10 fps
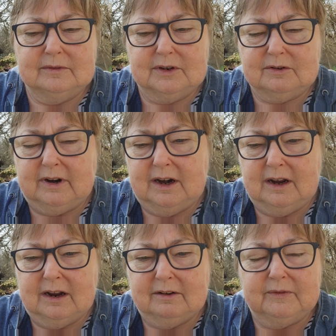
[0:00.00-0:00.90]

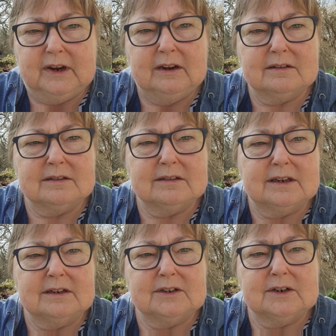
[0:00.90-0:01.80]
straightening out fingers and
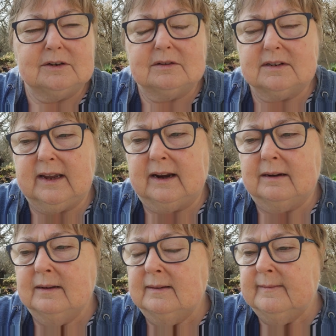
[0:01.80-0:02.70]
things to do the scan.
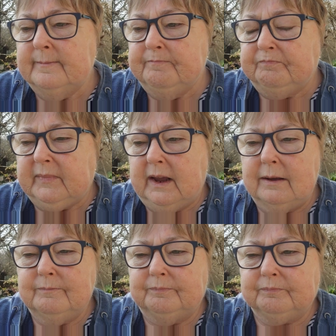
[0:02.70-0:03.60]
Now
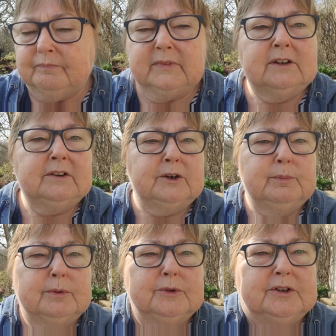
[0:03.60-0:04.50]
I'm going to
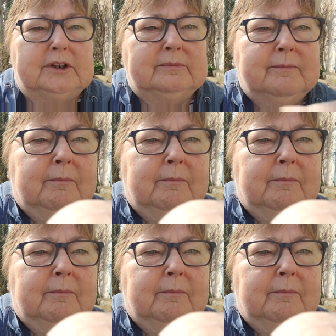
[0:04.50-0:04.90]
pause you.